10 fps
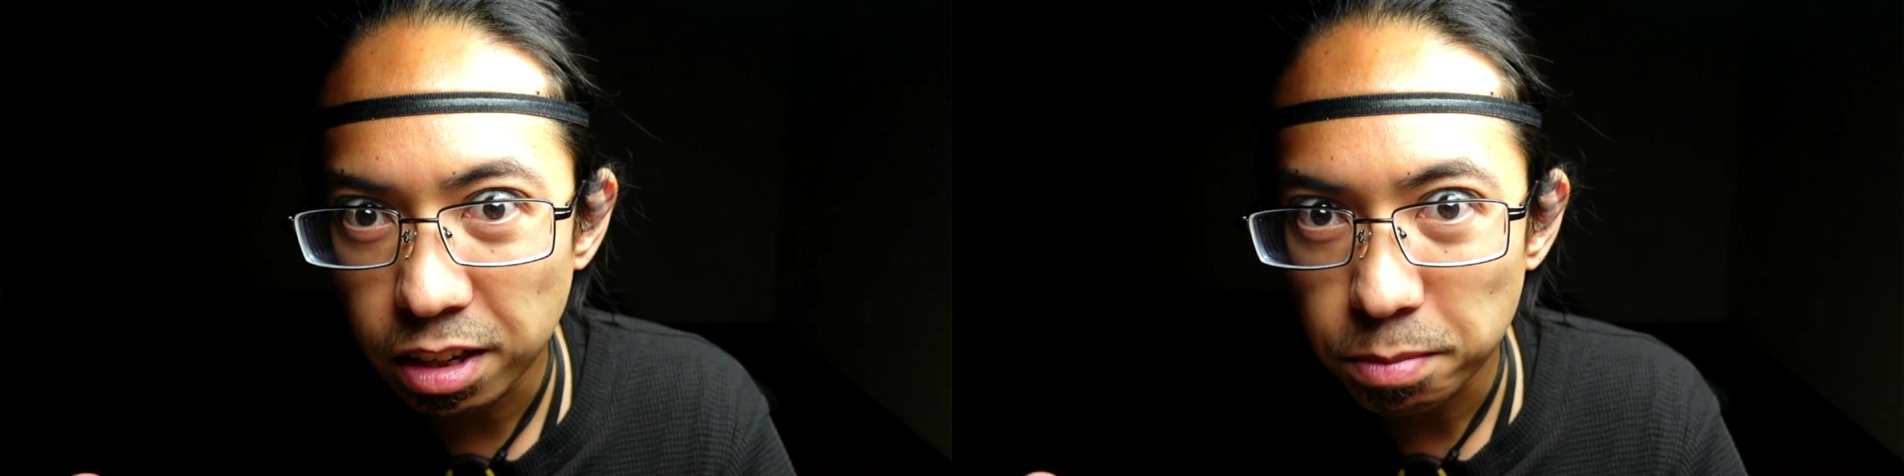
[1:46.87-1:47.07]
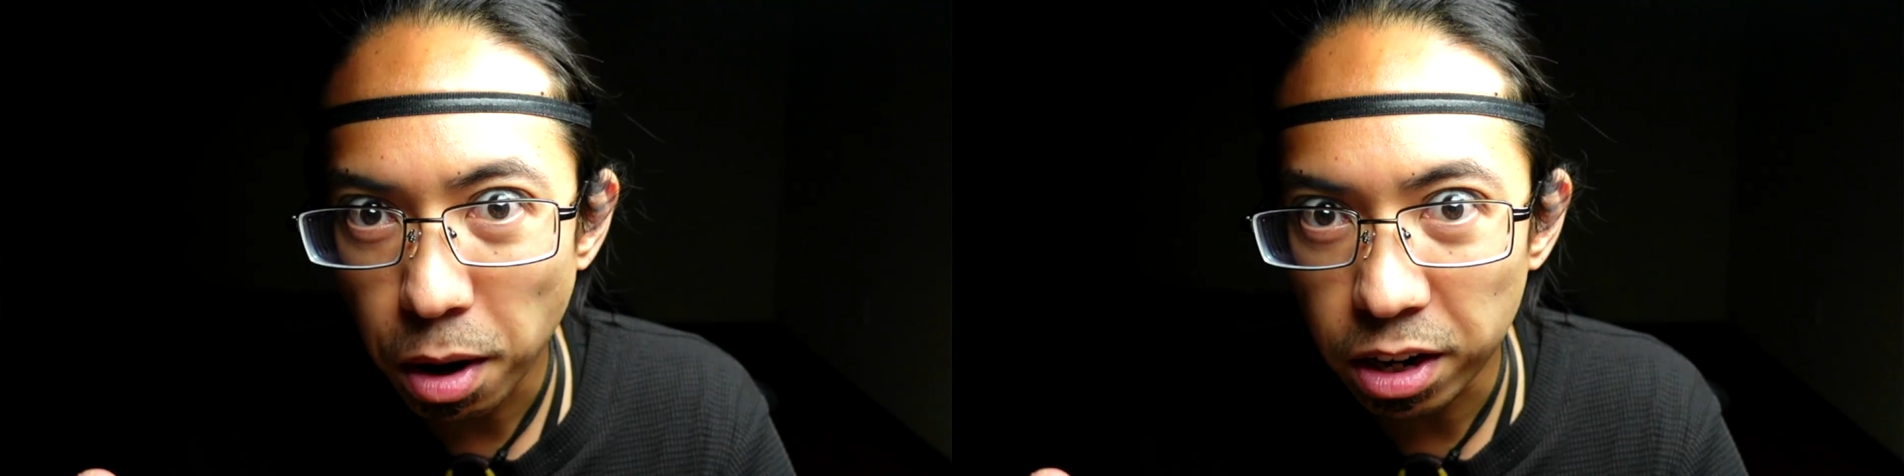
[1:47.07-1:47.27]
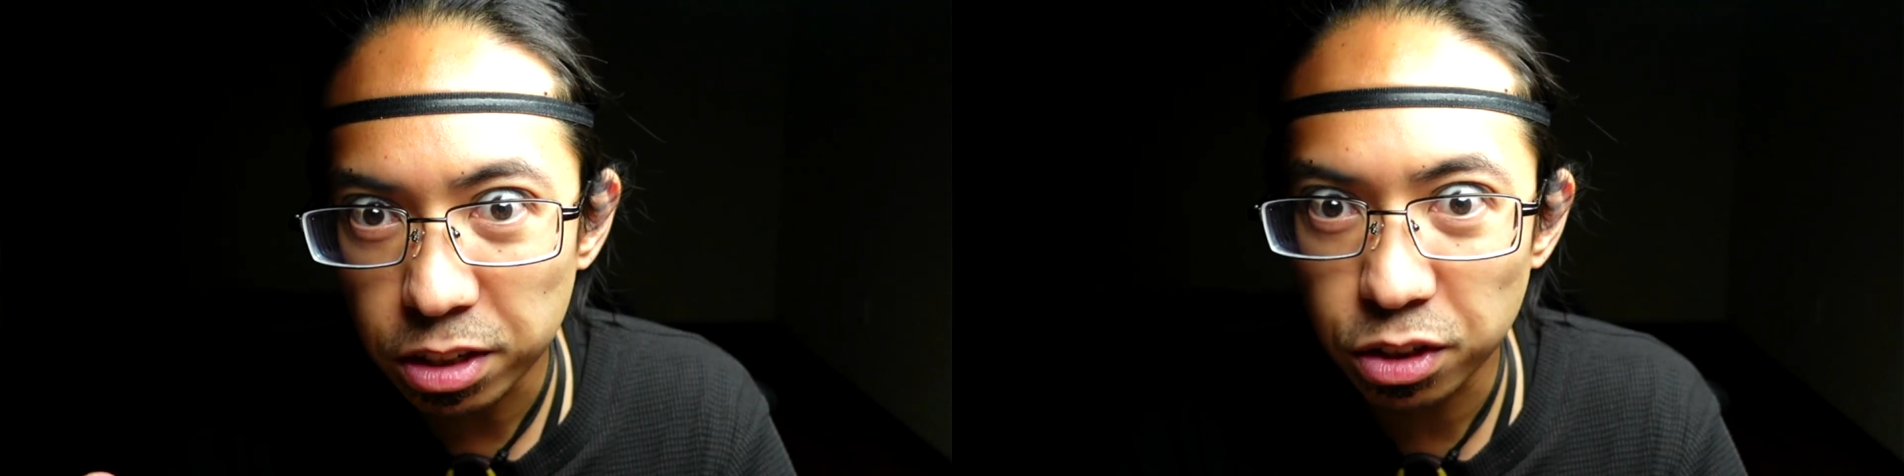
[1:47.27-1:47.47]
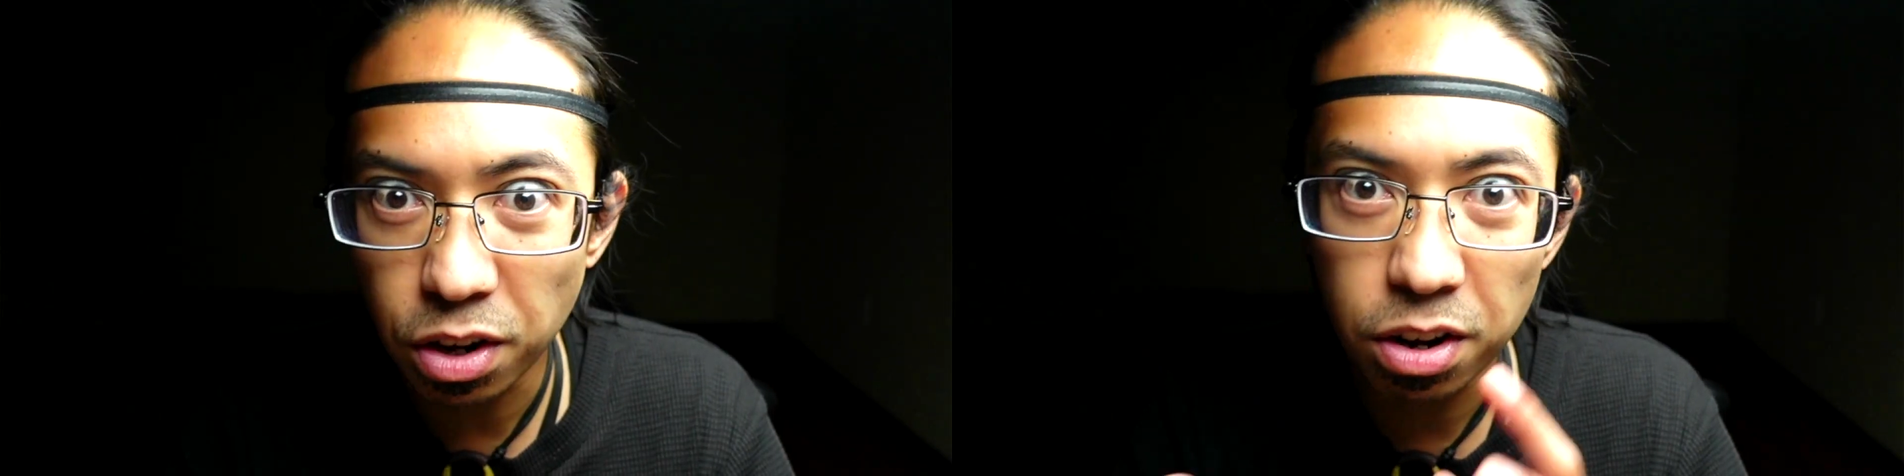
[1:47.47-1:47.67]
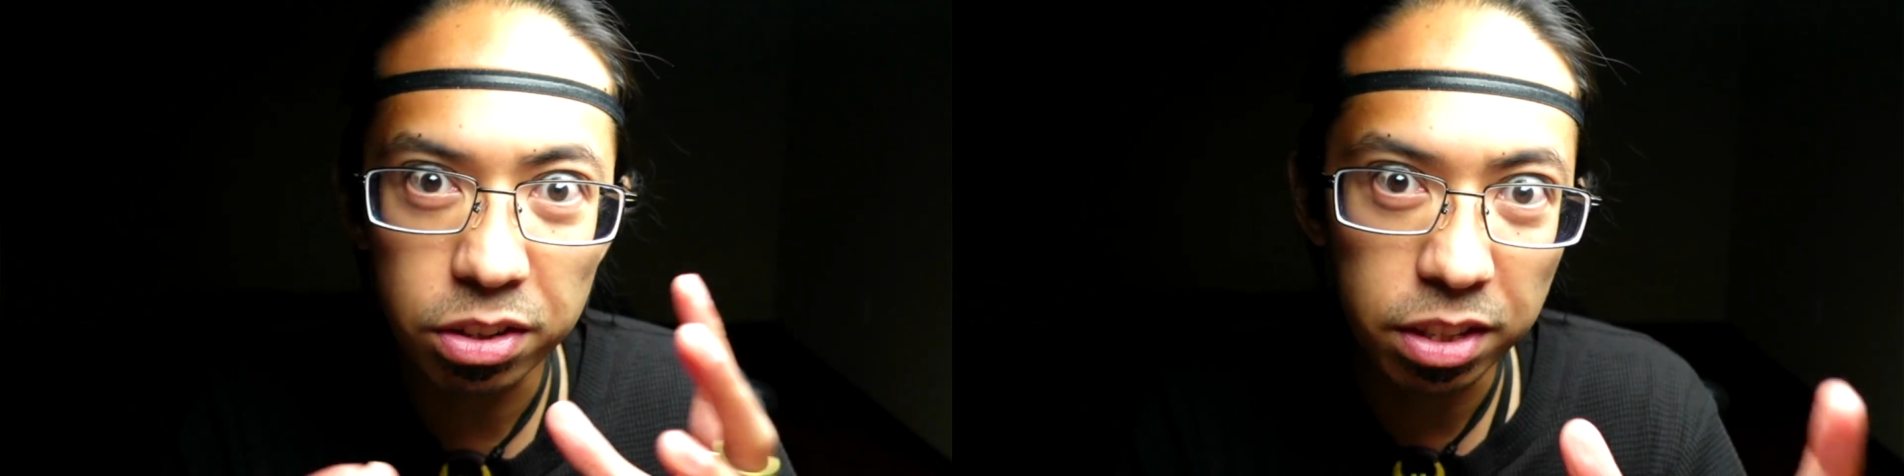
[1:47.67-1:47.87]
Modern
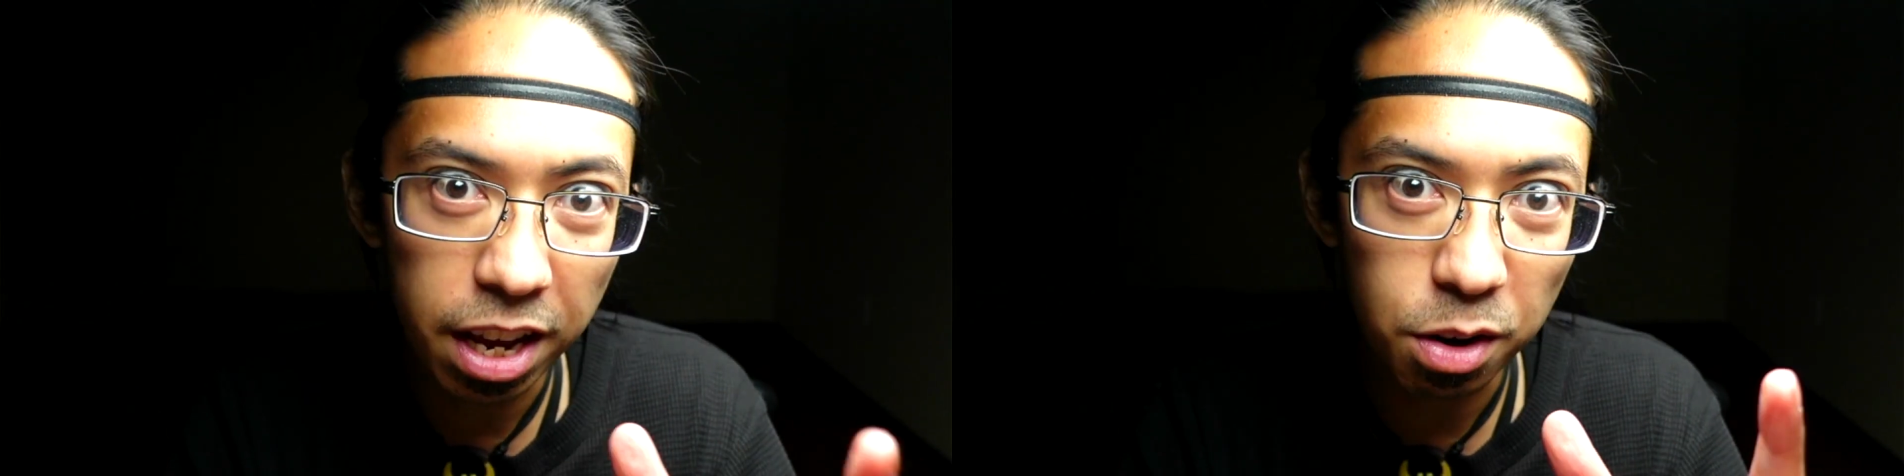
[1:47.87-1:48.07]
songs and